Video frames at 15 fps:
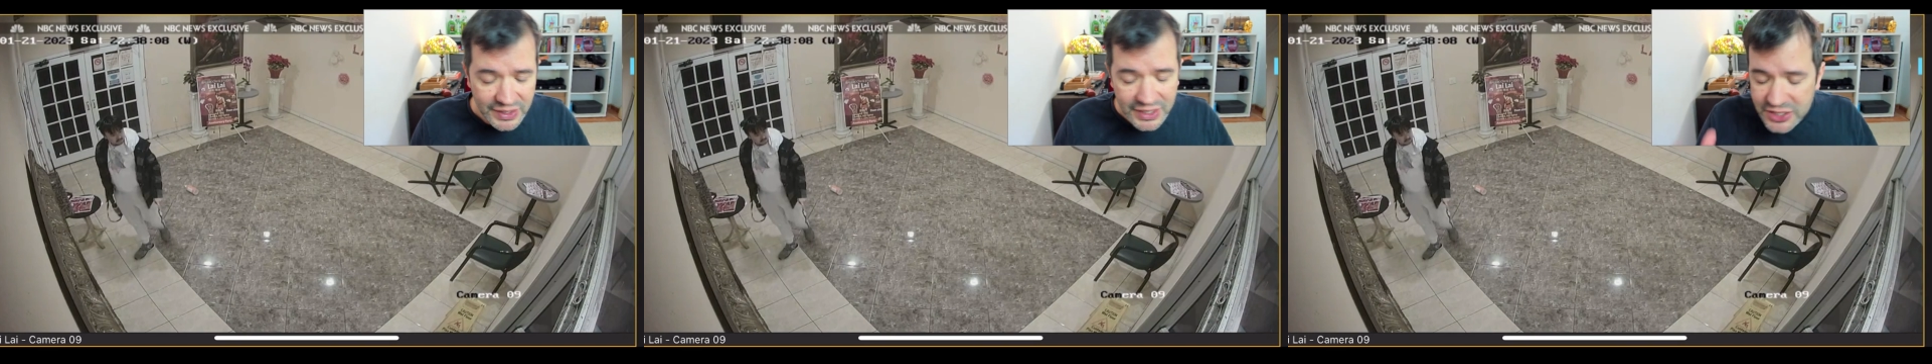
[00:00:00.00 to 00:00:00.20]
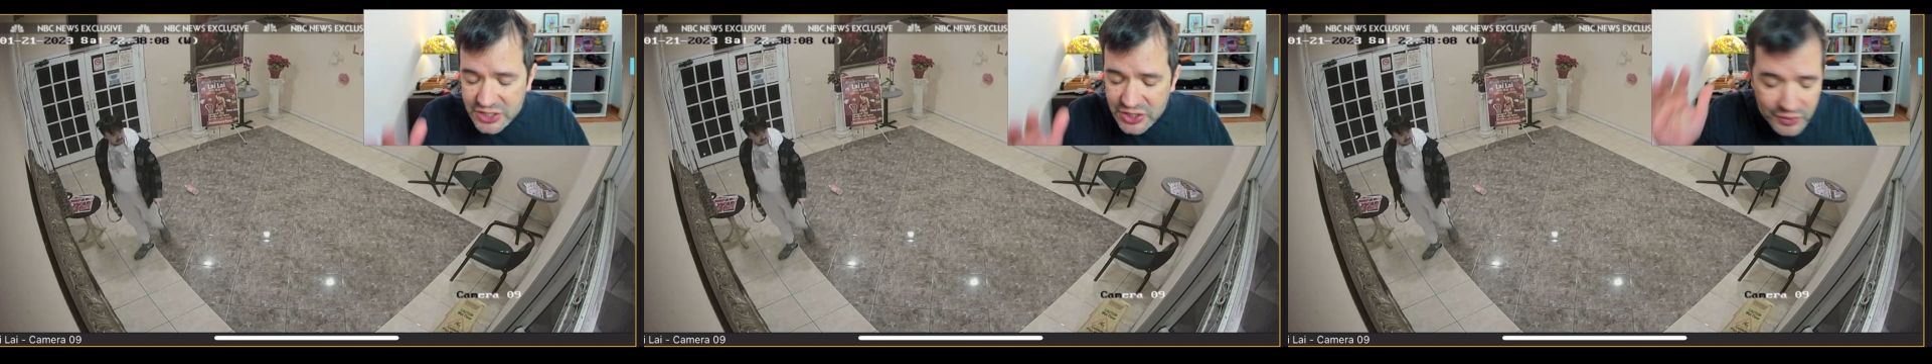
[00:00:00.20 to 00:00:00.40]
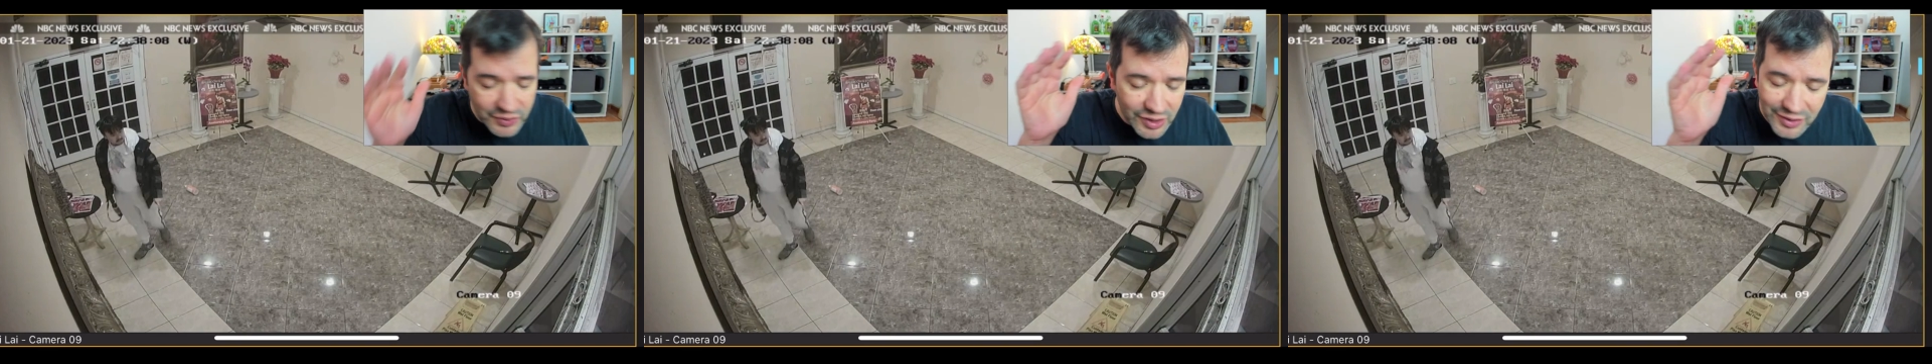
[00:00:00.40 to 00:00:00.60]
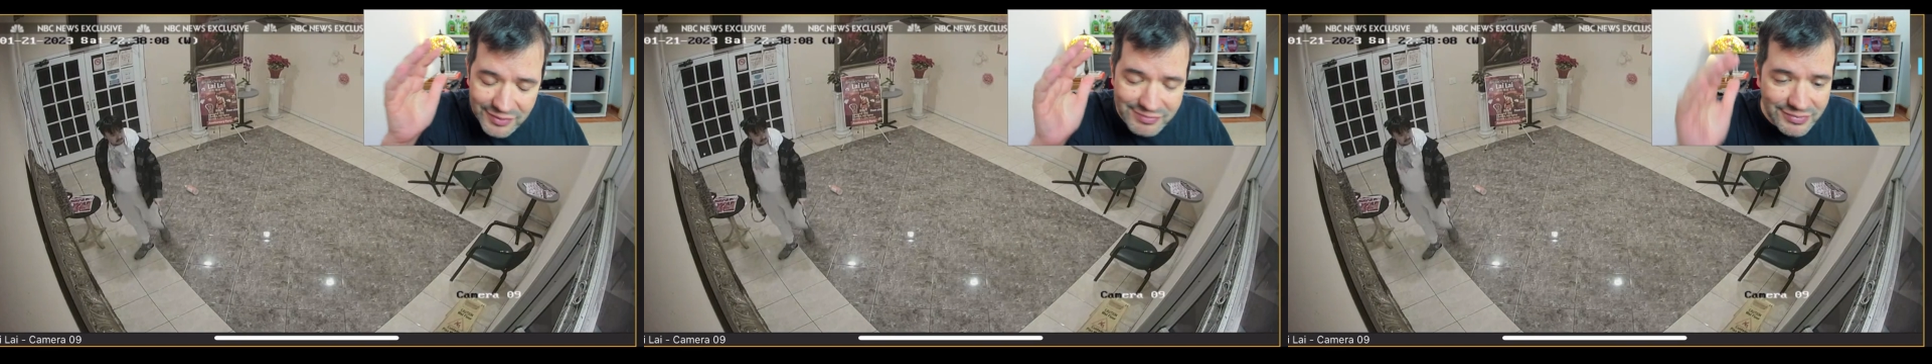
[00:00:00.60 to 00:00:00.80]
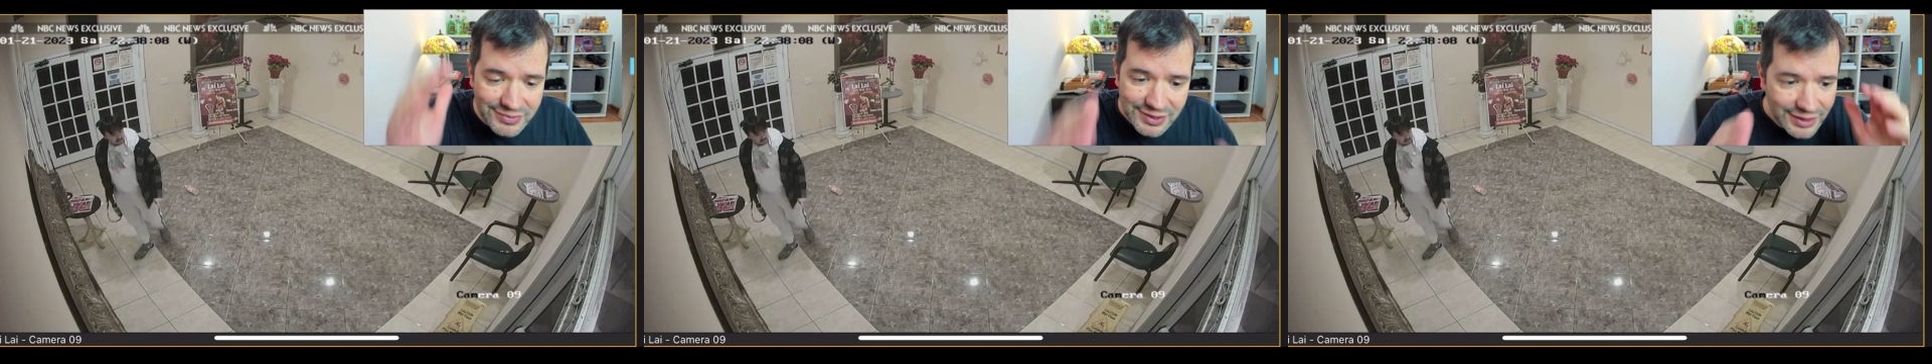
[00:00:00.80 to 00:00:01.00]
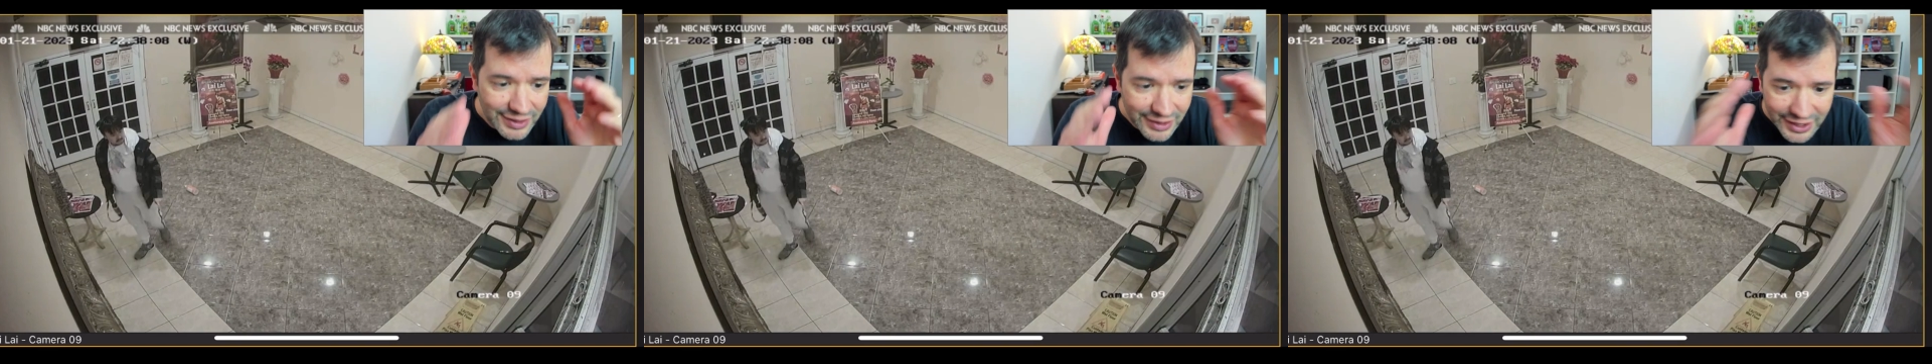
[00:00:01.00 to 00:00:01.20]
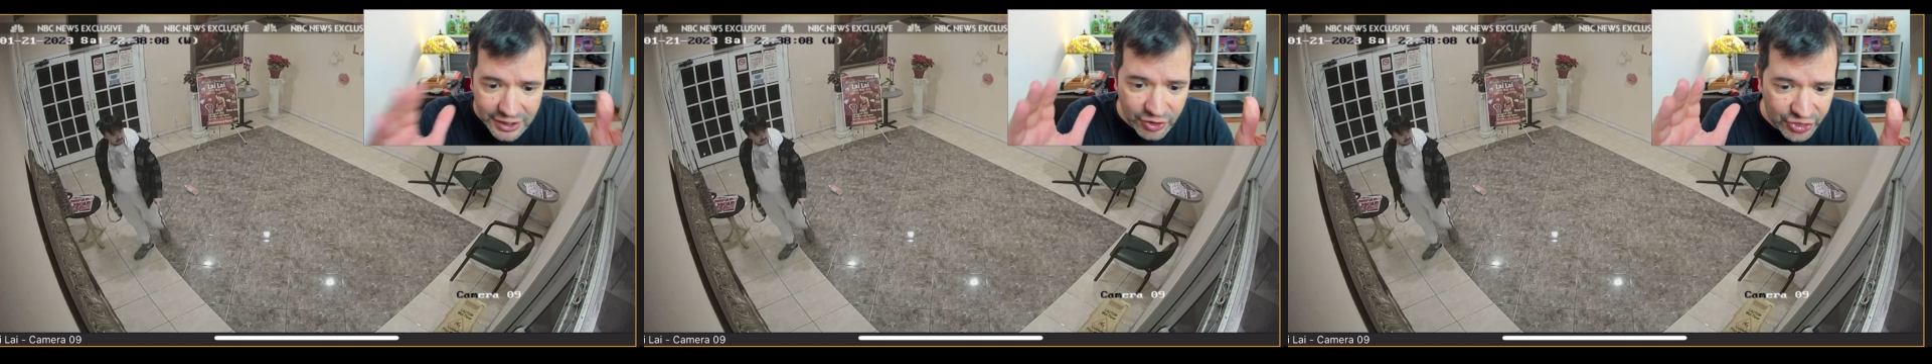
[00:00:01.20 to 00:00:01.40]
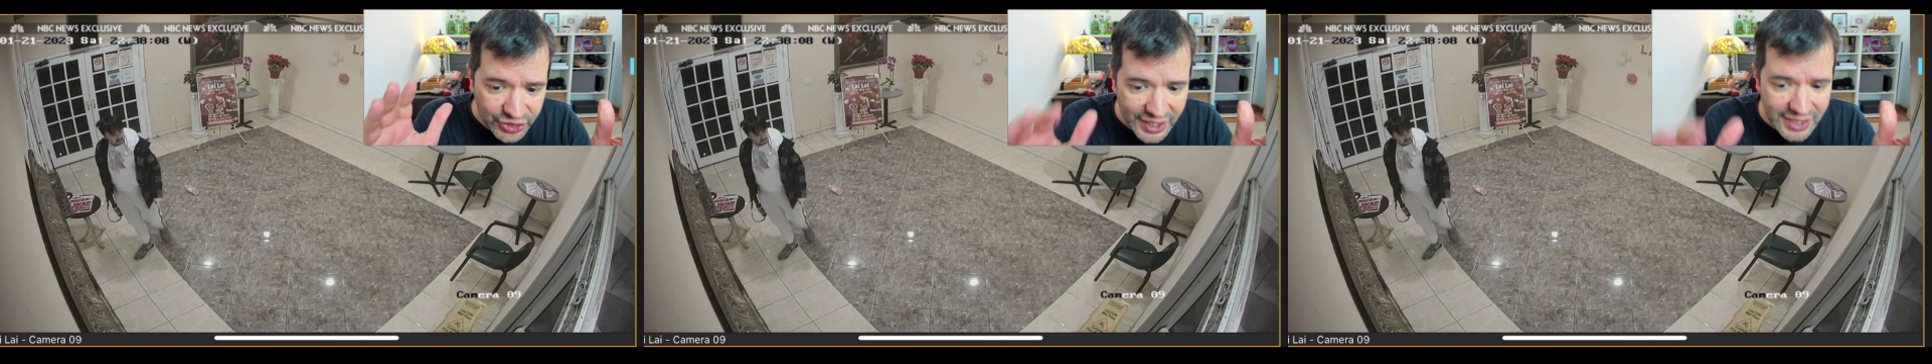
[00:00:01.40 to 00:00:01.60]
So, little
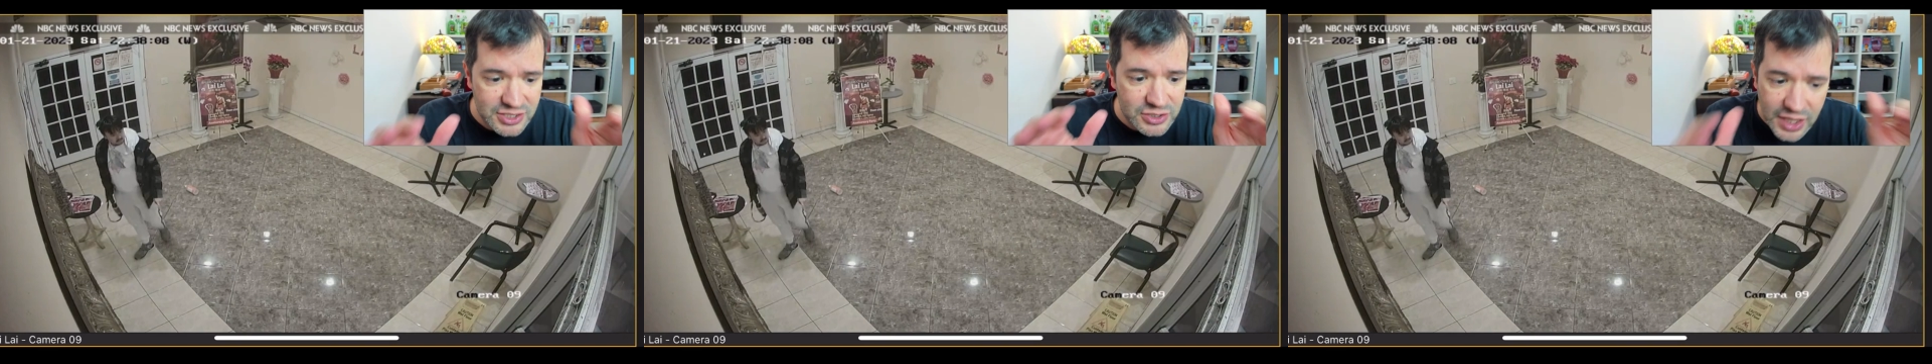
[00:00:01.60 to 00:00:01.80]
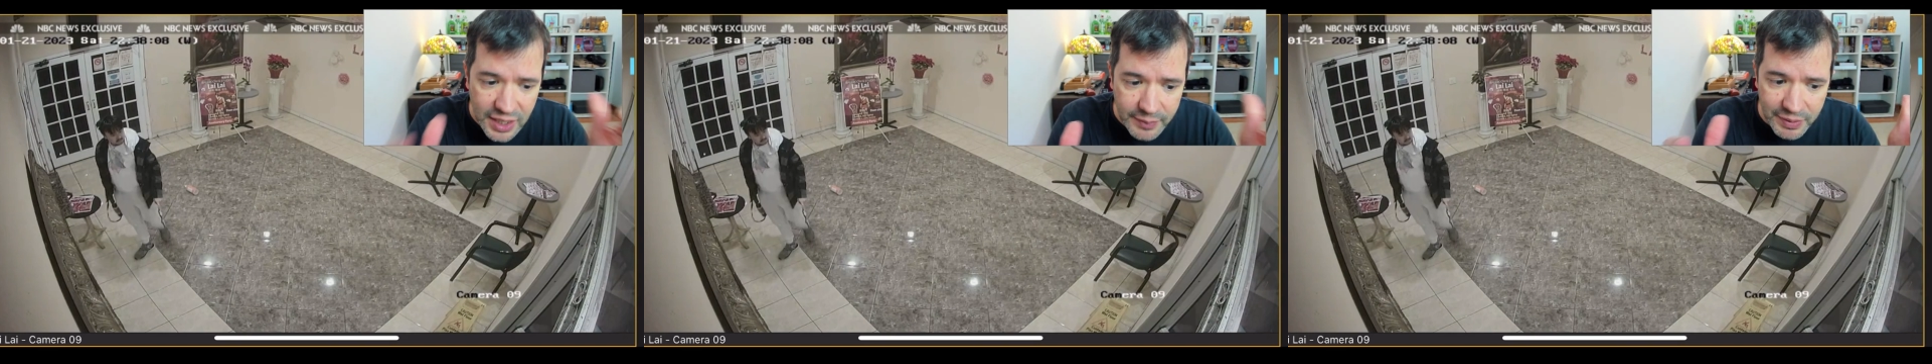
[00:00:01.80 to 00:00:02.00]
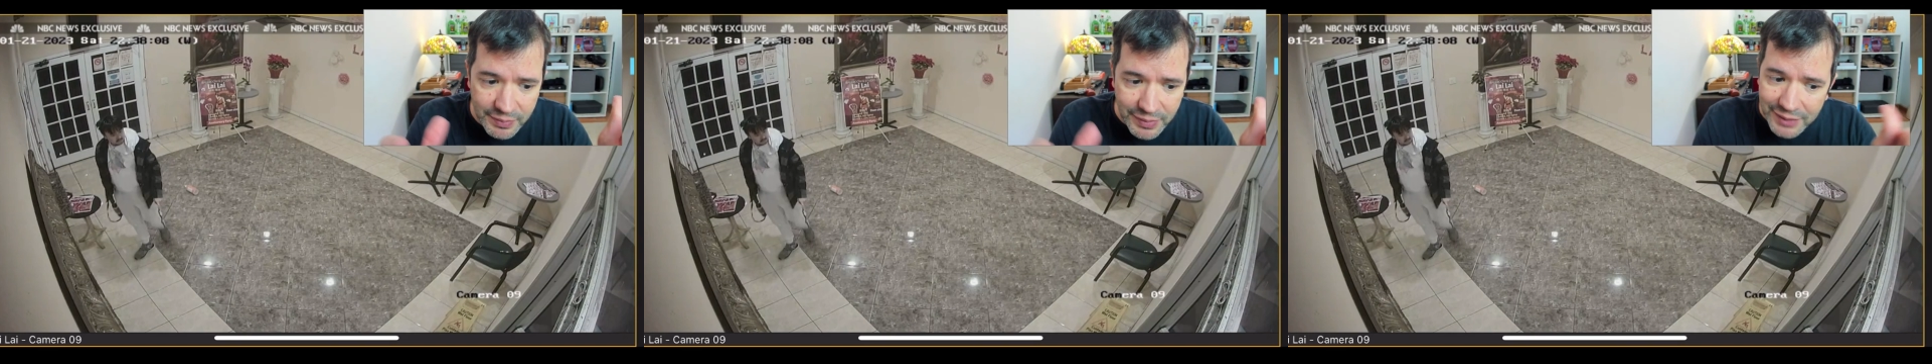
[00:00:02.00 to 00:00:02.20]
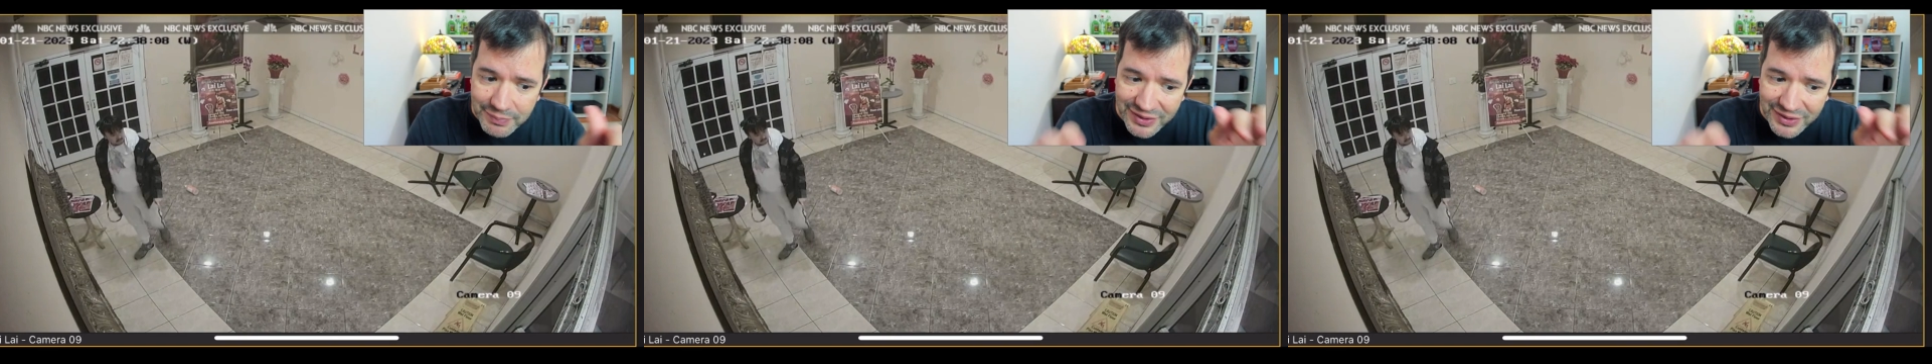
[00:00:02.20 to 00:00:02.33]
things to keep in mind,